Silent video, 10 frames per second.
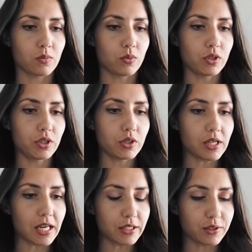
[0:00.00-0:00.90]
Would you
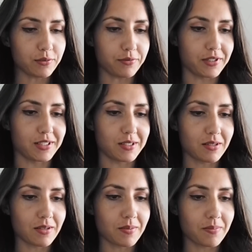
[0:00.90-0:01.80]
like to visit
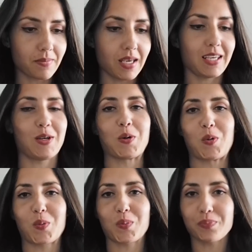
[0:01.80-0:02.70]

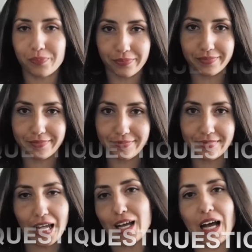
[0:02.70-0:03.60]
Mexico?
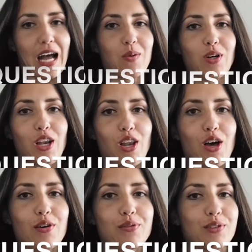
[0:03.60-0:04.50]
I would
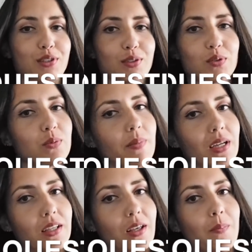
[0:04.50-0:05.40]
love to go to
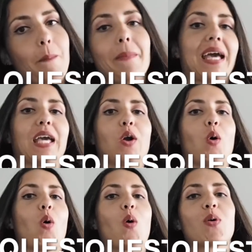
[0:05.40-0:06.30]

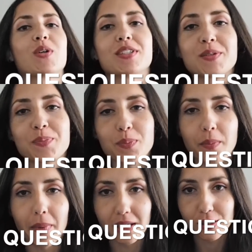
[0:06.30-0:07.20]
Mexico.
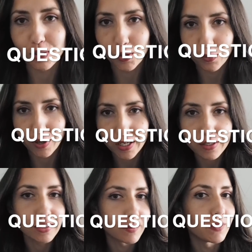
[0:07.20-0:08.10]
Mexico, right?
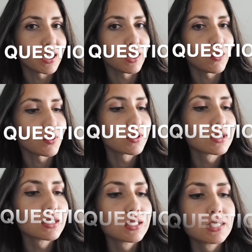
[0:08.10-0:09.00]
Mexico.
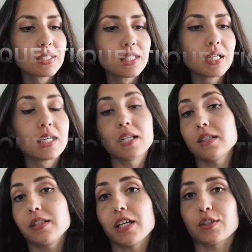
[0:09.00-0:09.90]

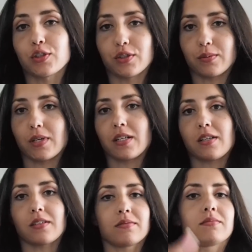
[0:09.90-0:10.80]
Oh yeah, sure, why not?